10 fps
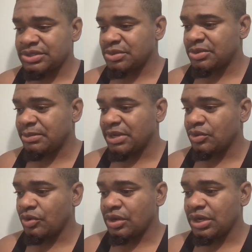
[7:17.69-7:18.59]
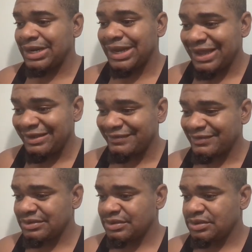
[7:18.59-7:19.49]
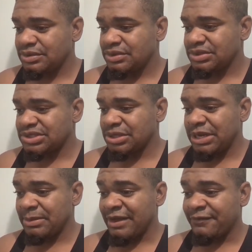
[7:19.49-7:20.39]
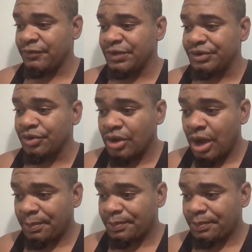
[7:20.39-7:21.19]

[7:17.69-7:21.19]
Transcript: Some of them are no longer alive. Some of them are fully grown up